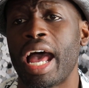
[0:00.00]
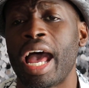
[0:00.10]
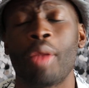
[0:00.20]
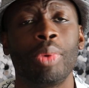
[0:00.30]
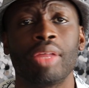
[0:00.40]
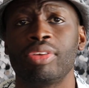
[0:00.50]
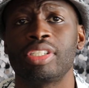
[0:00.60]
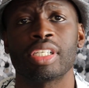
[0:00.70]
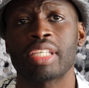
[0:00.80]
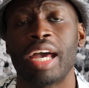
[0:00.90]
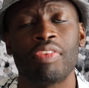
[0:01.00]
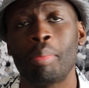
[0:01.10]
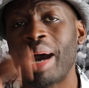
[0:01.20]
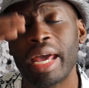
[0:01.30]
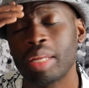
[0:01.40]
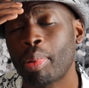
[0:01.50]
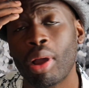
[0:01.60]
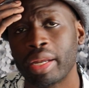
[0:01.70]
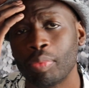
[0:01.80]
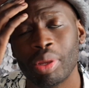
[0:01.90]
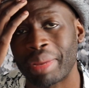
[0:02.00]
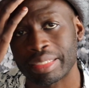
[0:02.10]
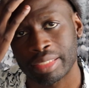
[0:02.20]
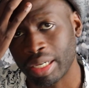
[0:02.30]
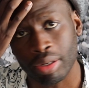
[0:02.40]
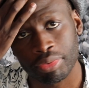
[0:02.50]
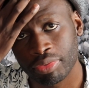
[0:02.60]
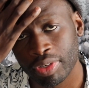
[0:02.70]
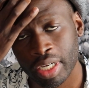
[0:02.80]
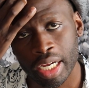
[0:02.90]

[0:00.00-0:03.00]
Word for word: I'd rather just have a body party with myself.